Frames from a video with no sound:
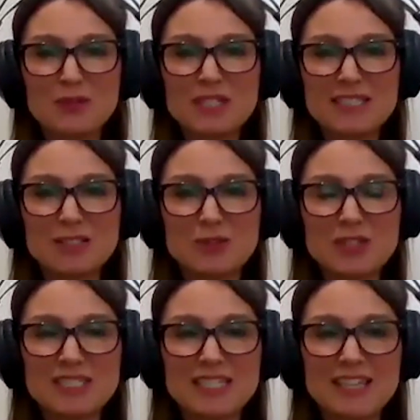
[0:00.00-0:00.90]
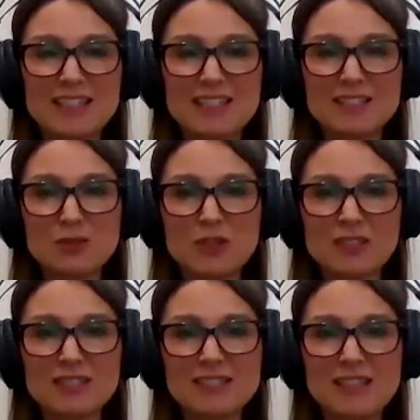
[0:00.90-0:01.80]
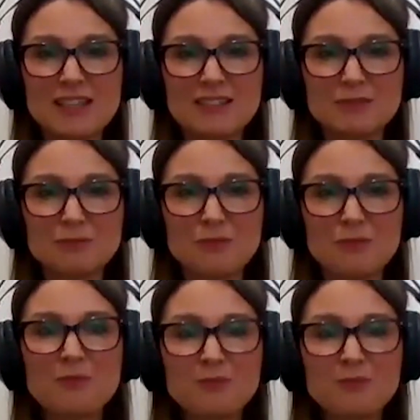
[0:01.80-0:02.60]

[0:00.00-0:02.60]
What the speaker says: we all need to work together to work this out.